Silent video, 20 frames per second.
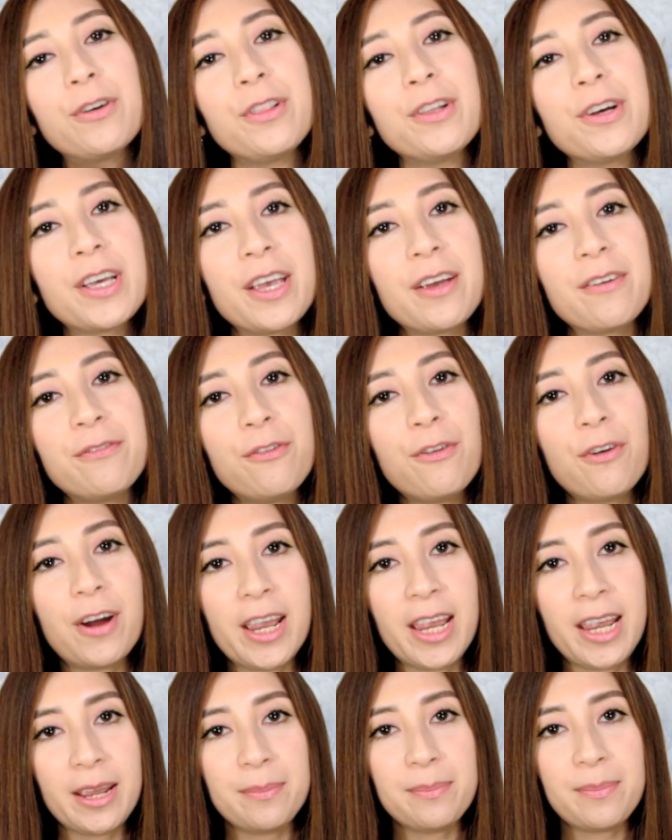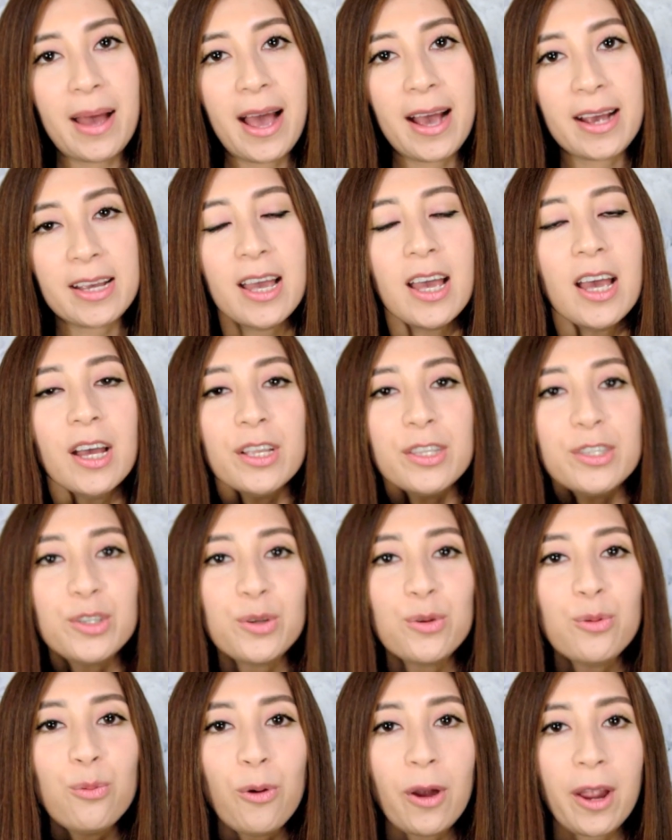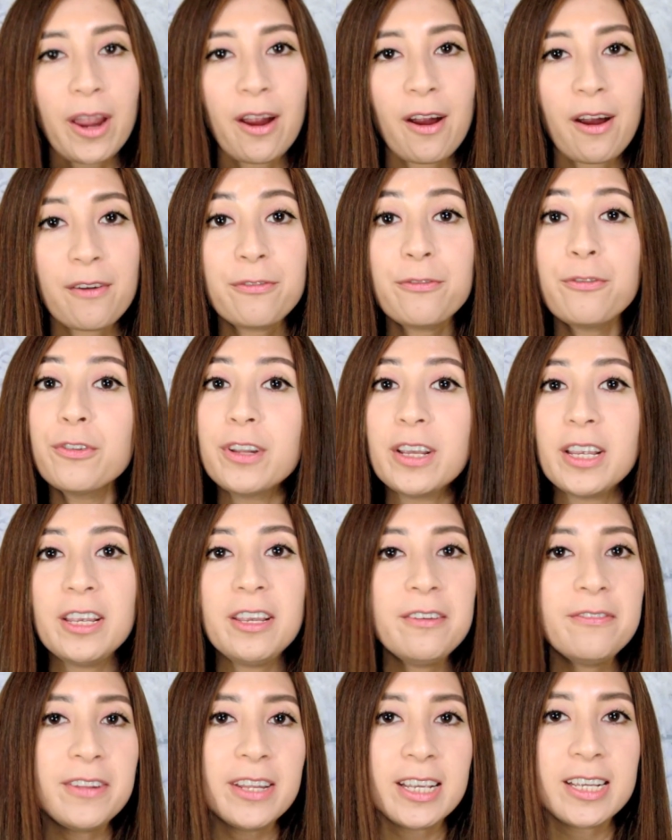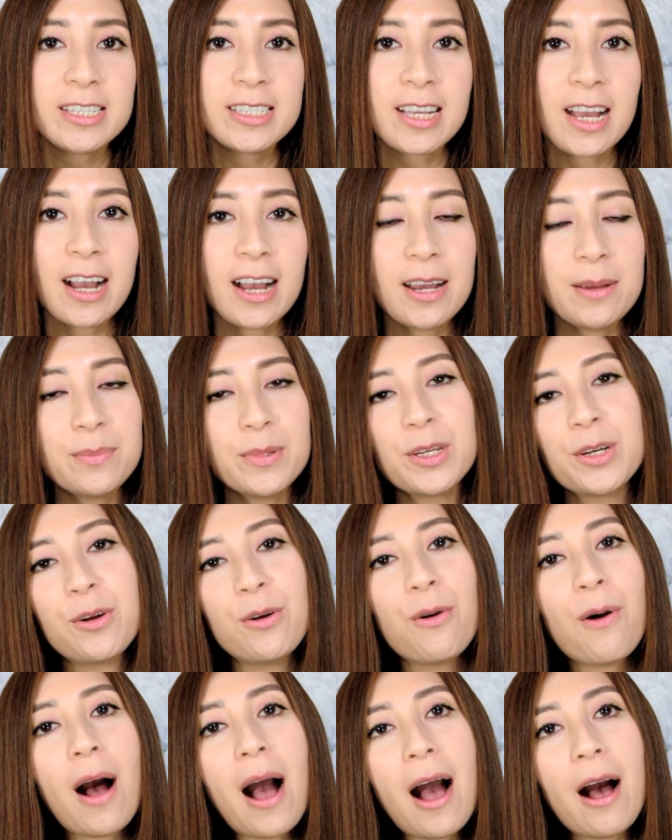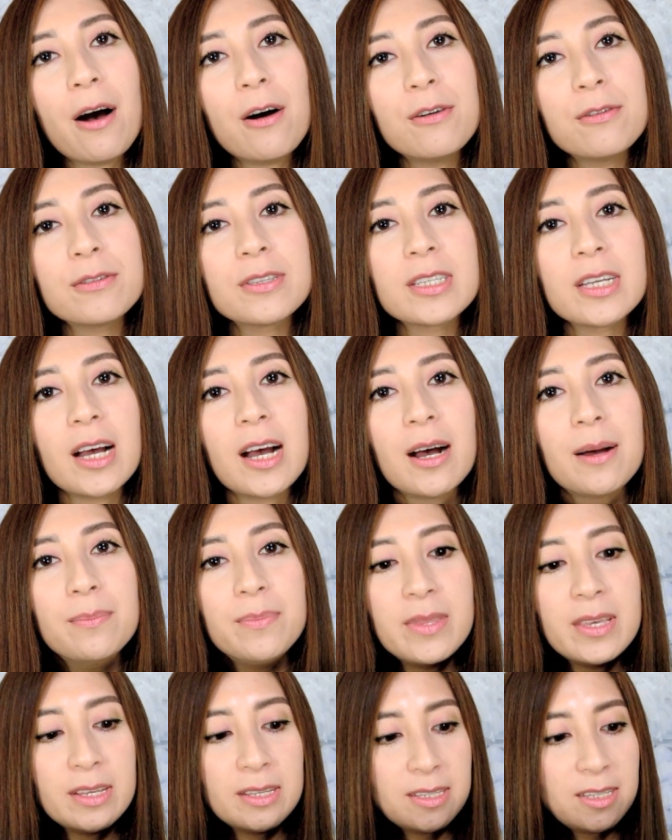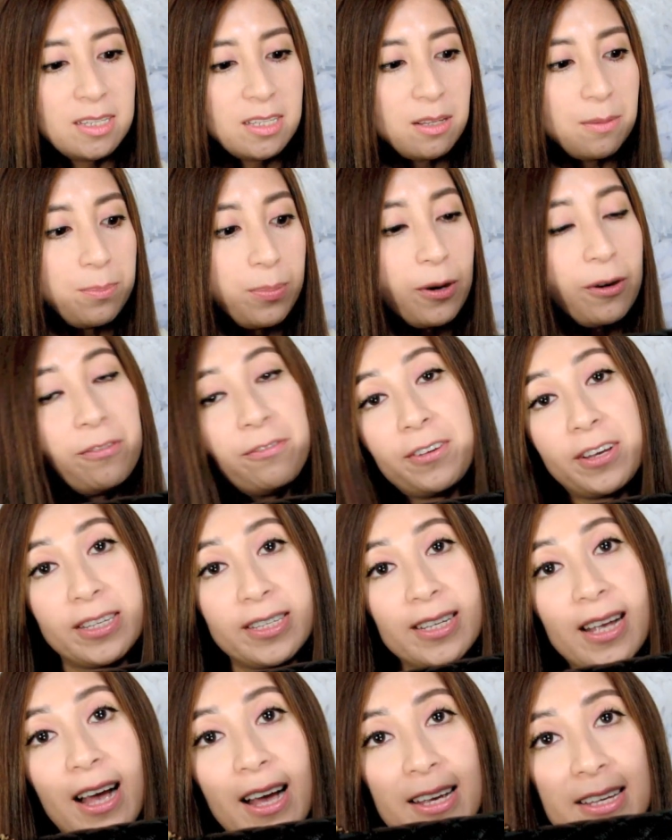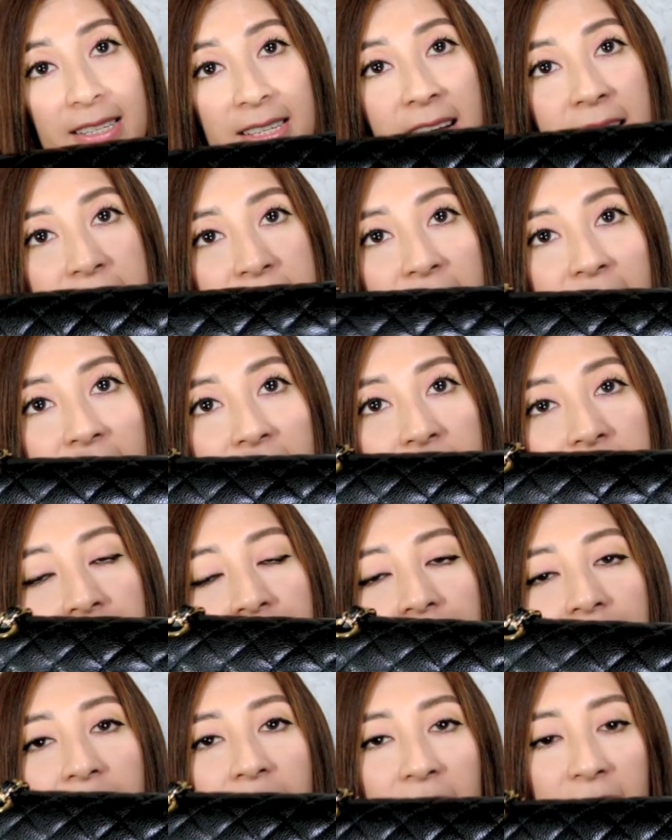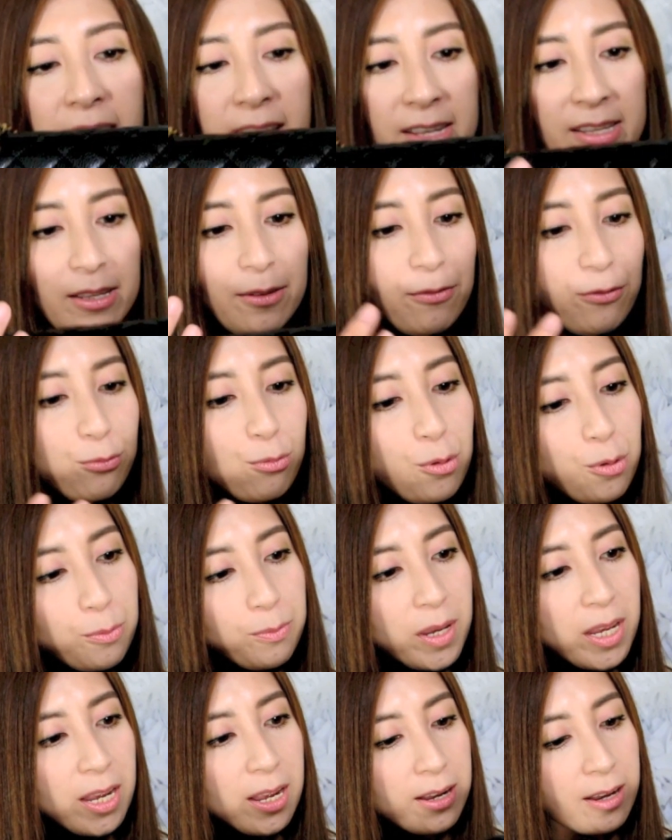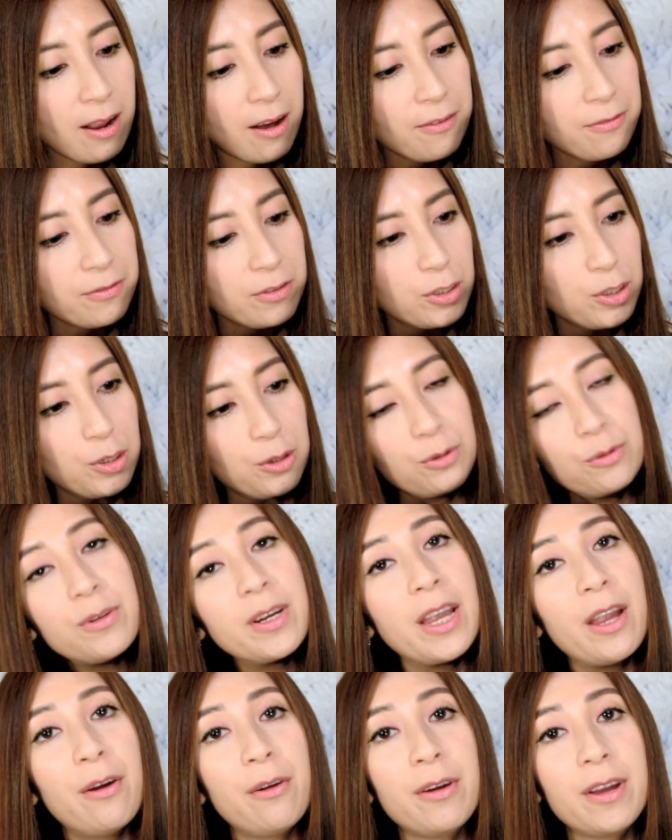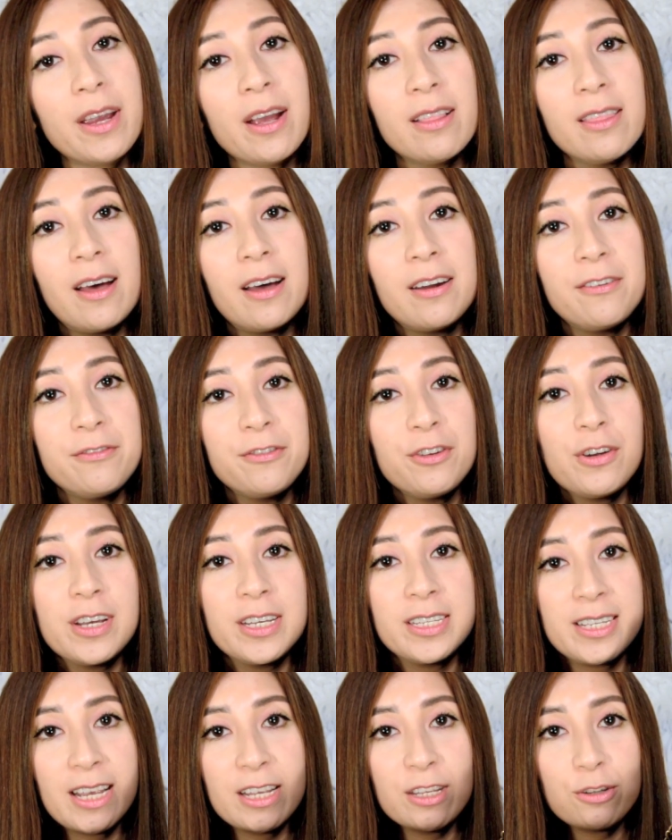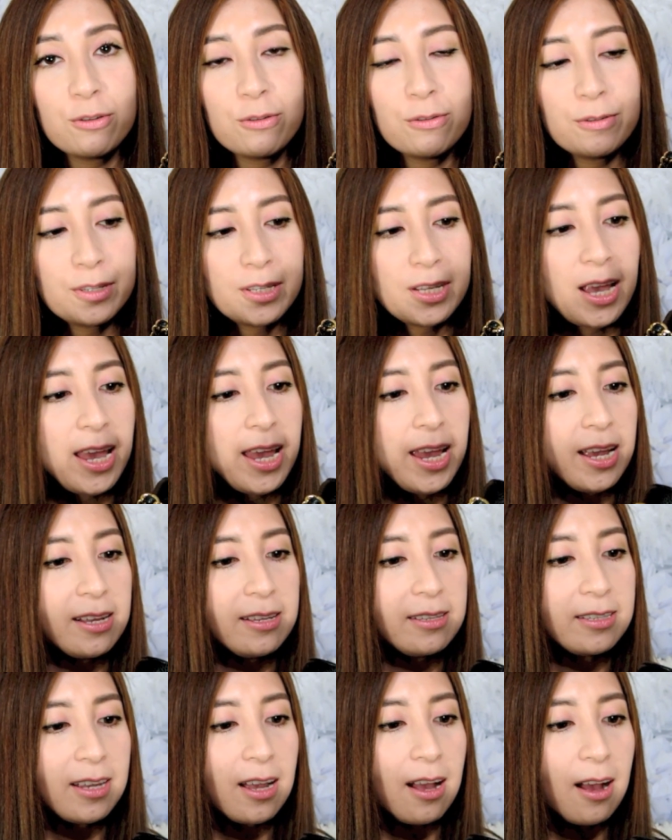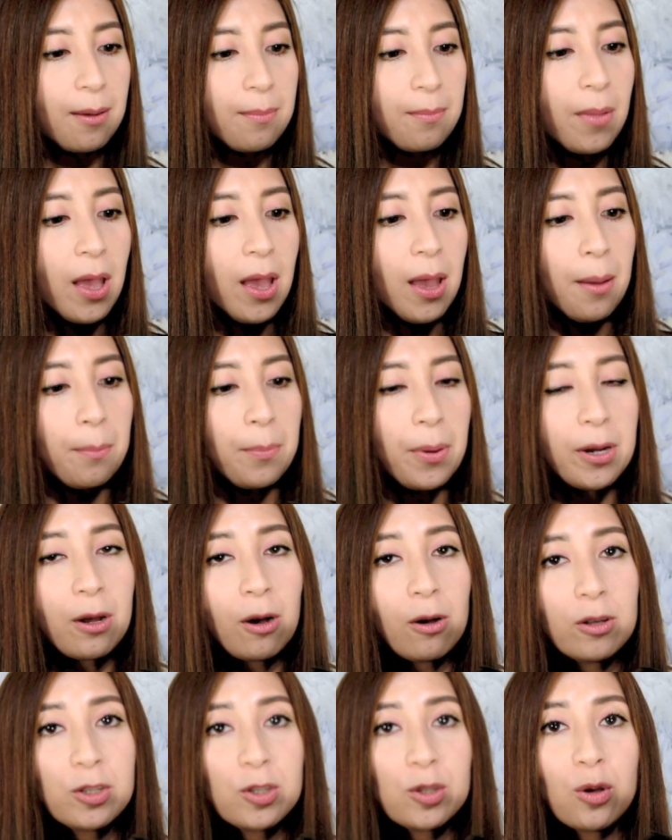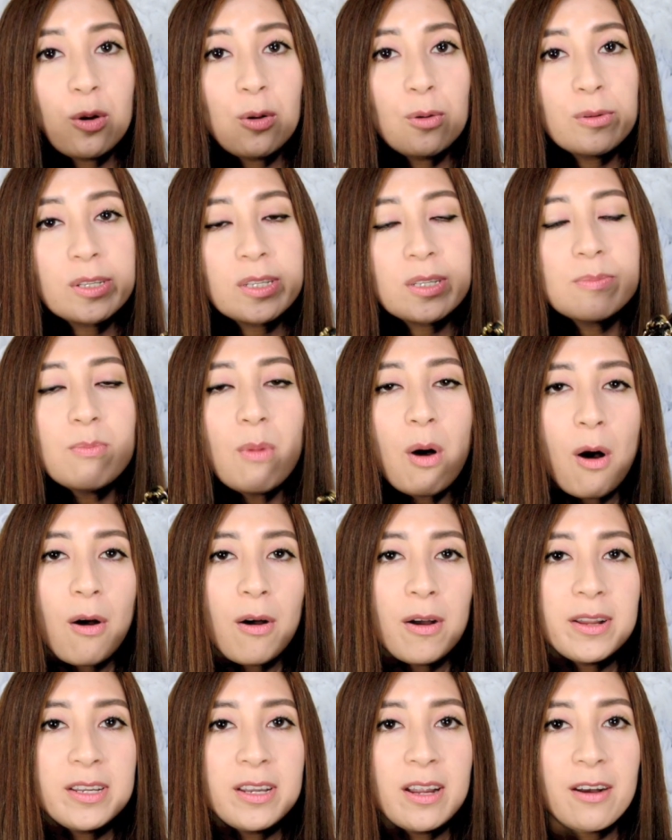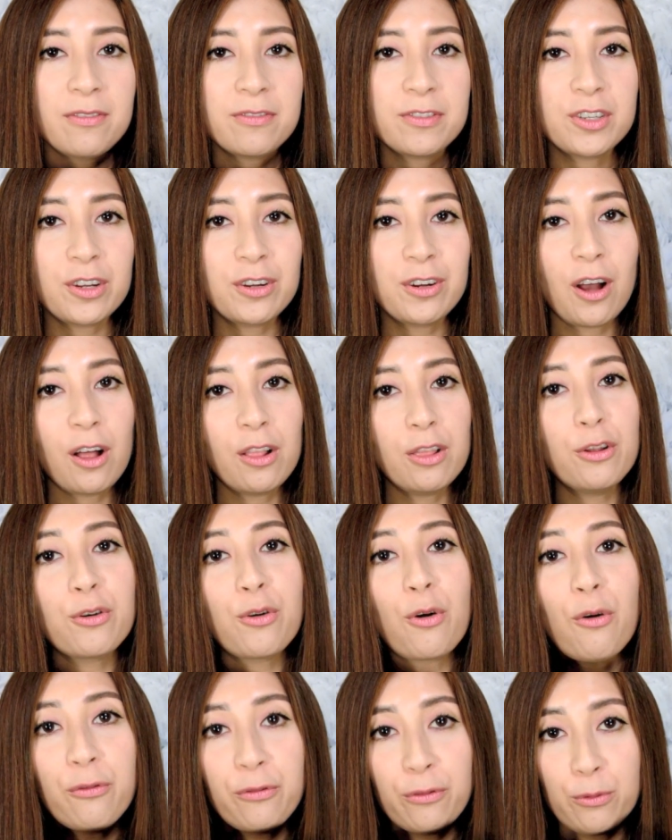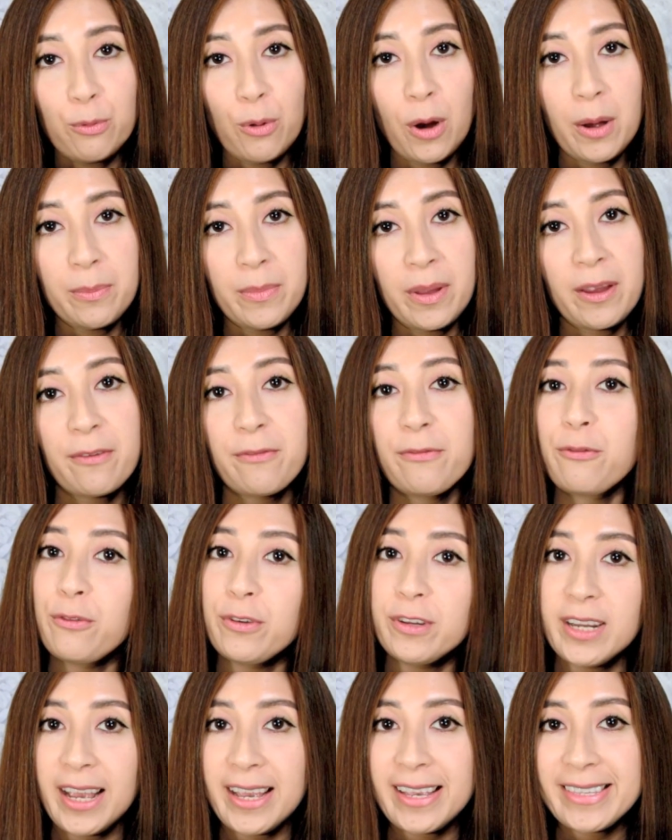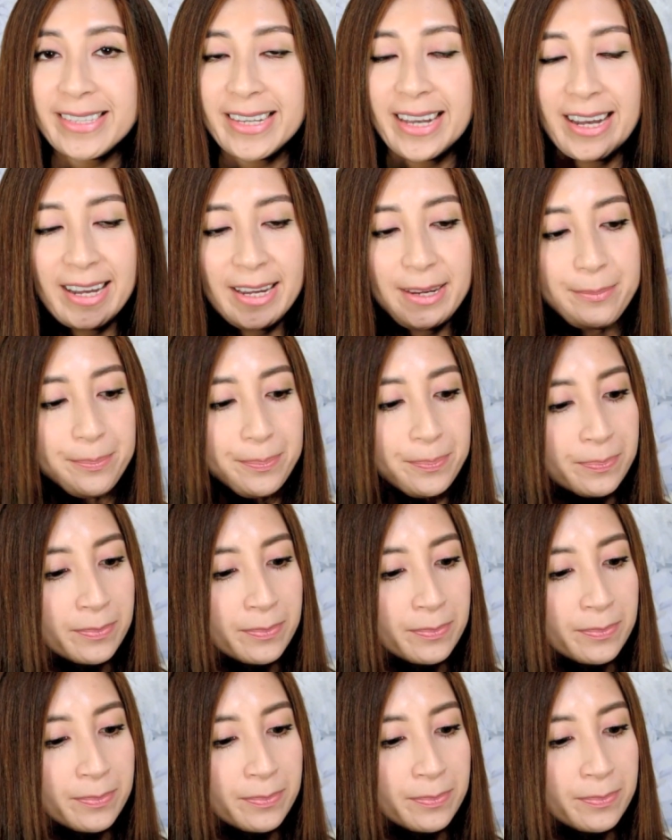looking for a handbag to wear for the evening time to go out um, this is the perfect size I think it's roomy enough to carry a lot of your essentials and um, but also small enough to not look overwhelming for nighttime